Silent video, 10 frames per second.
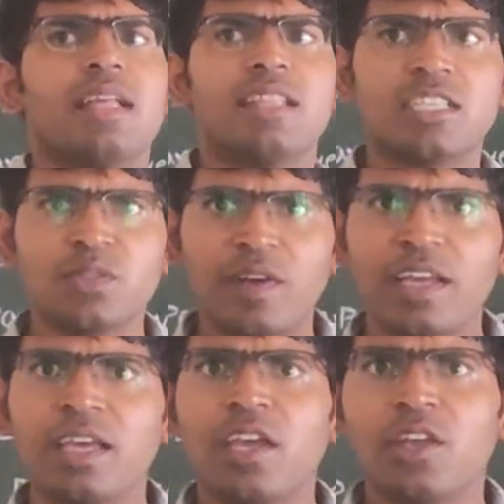That's
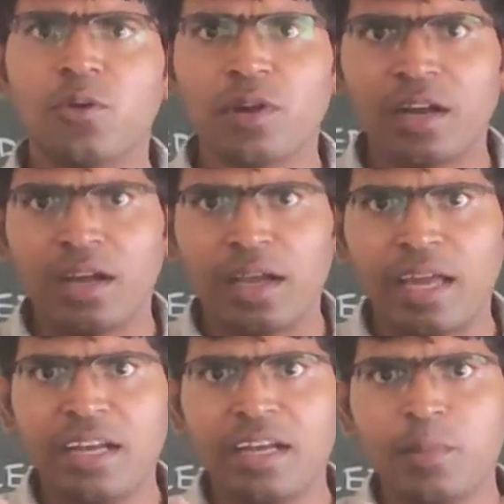why your
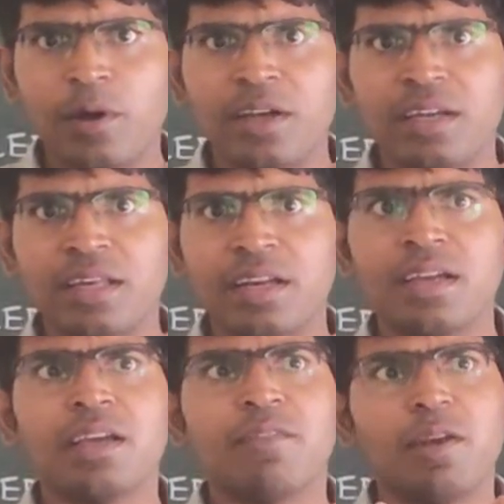LED monitor
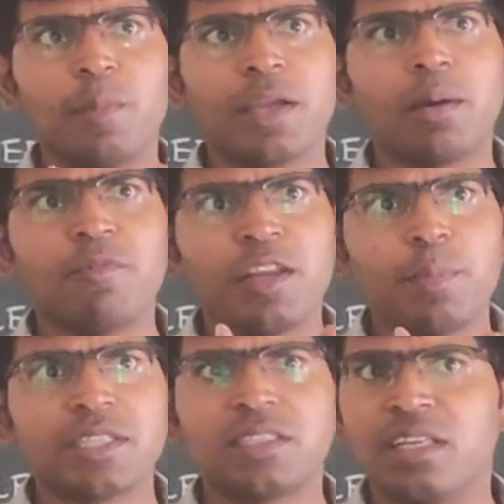will become very
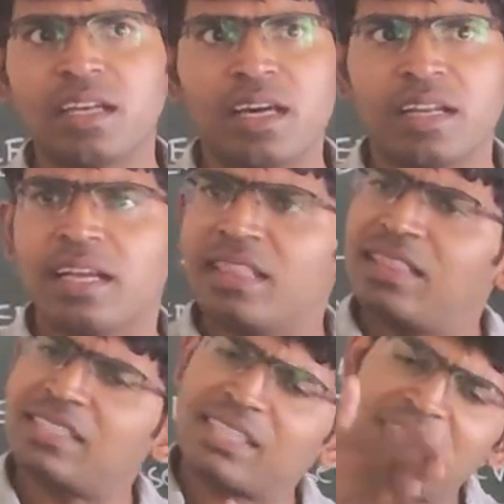much thinner.
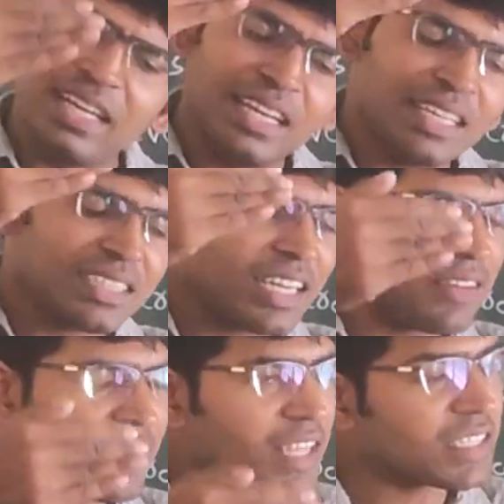The screen is
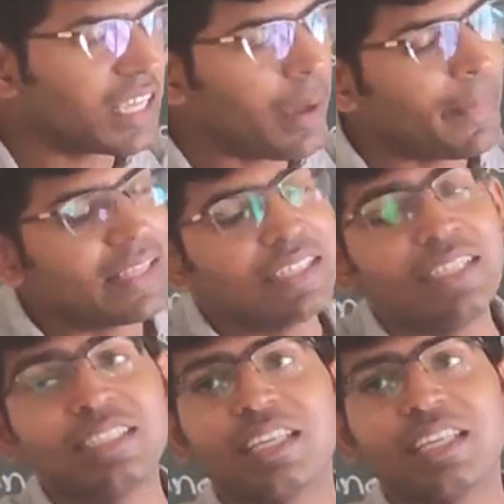anyway the same LCD